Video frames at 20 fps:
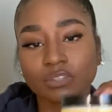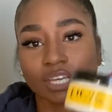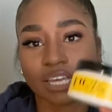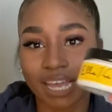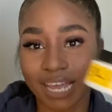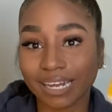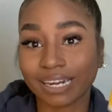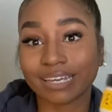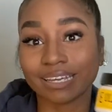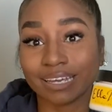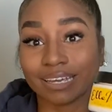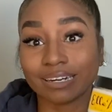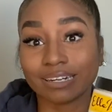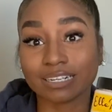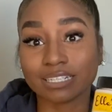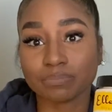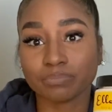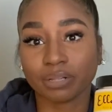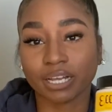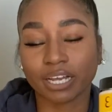And again, it
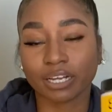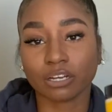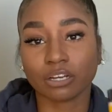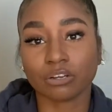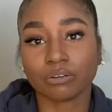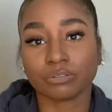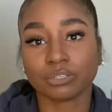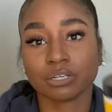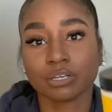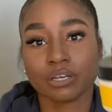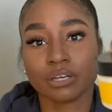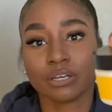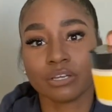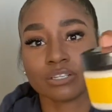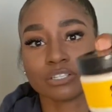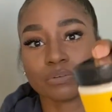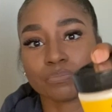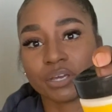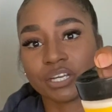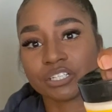is Black owned.
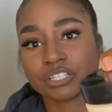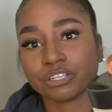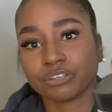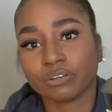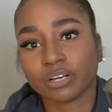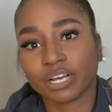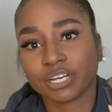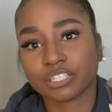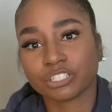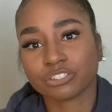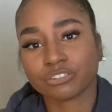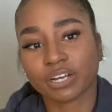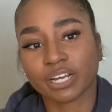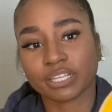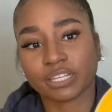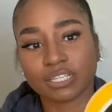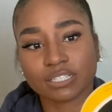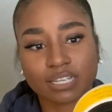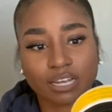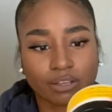So make sure you guys try
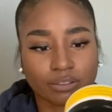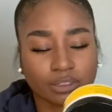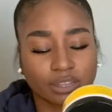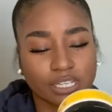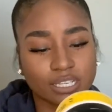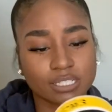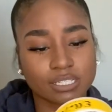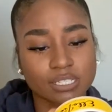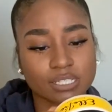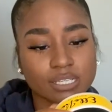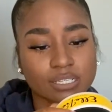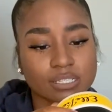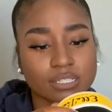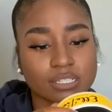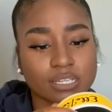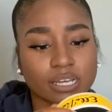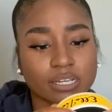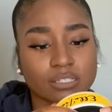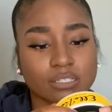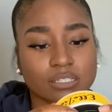these out. This
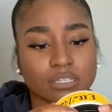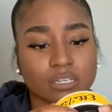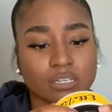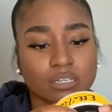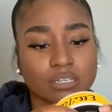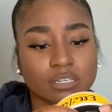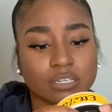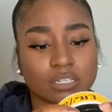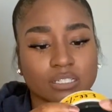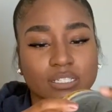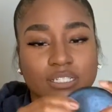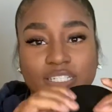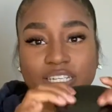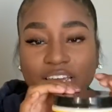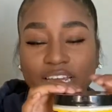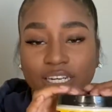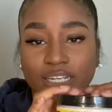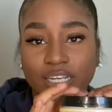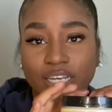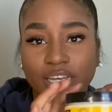scent is
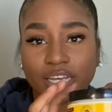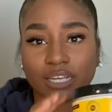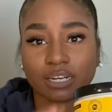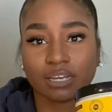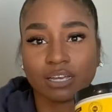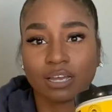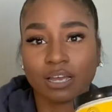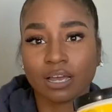date night.